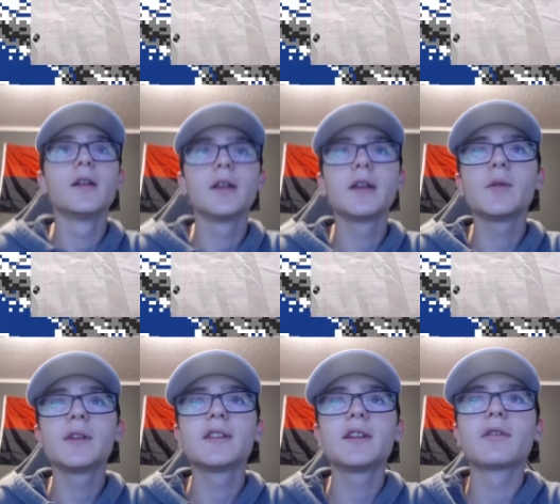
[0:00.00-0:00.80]
Here we
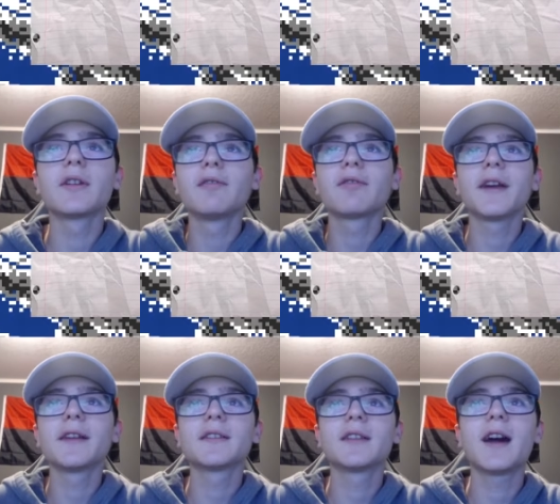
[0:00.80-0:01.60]
see Green
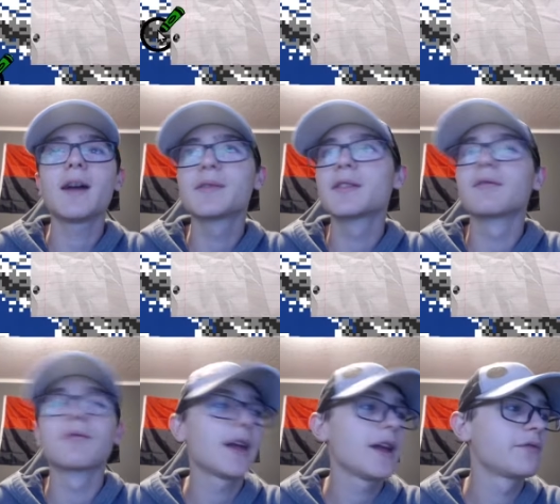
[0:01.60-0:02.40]
France adopts the
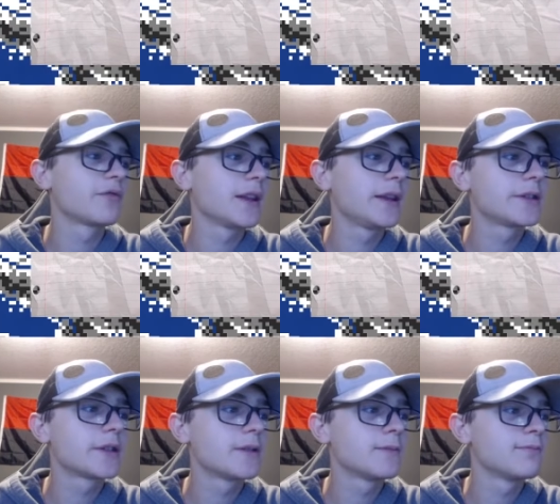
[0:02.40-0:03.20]
red
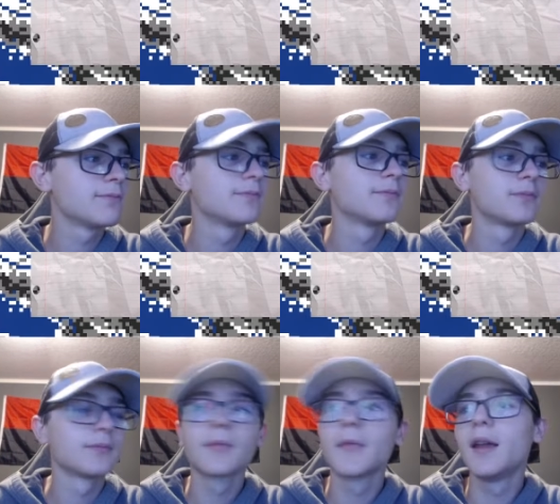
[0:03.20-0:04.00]
religion.
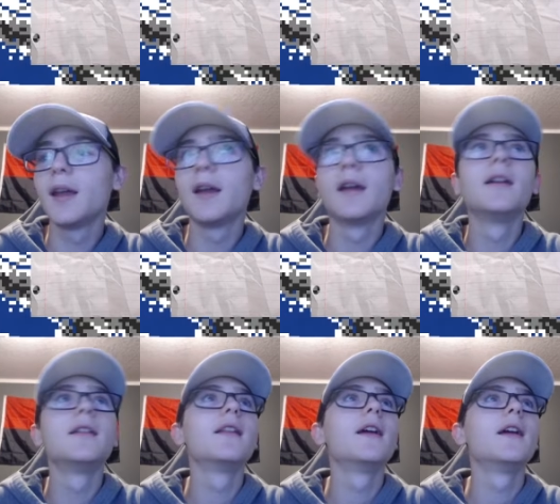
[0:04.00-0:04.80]

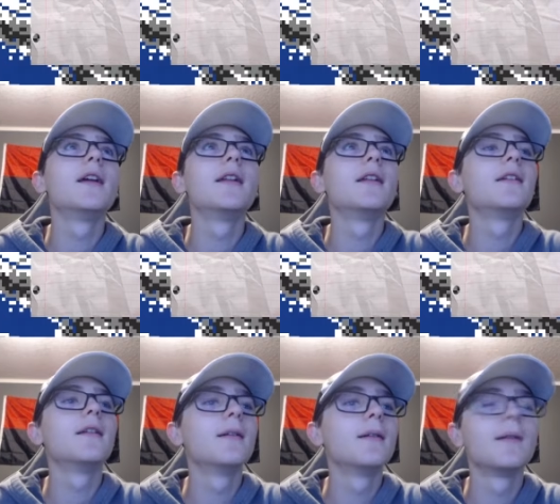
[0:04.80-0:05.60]
And then
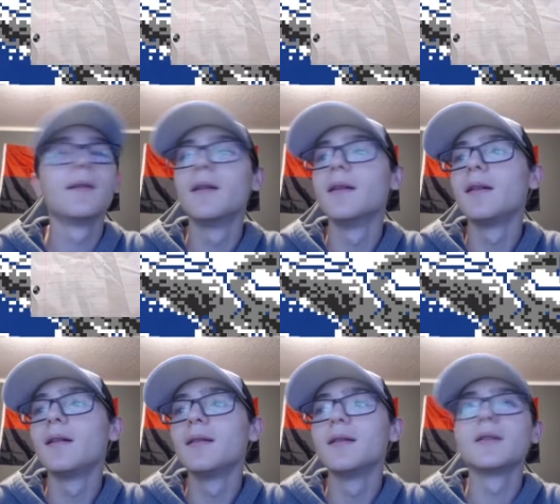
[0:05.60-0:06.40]

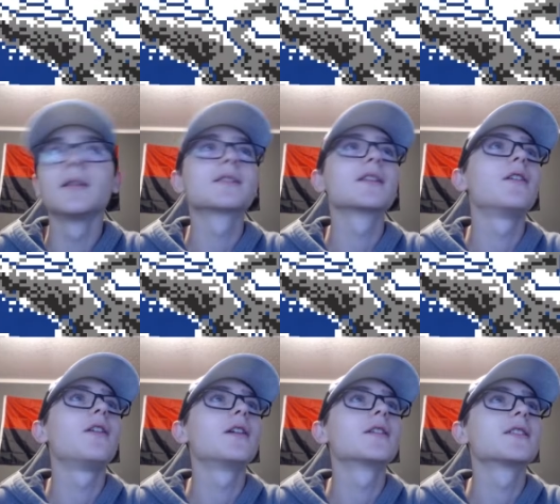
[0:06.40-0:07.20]
let's go
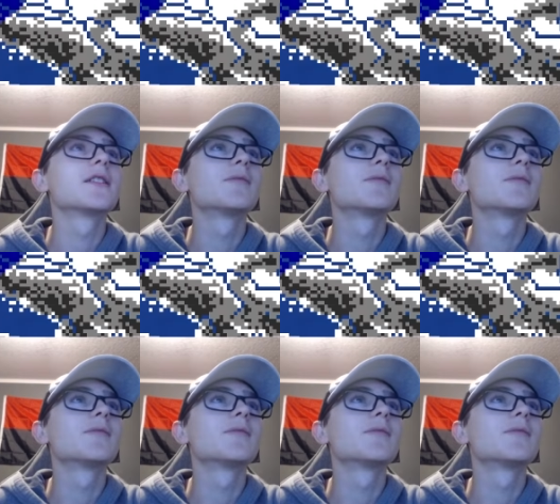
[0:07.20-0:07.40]
on to the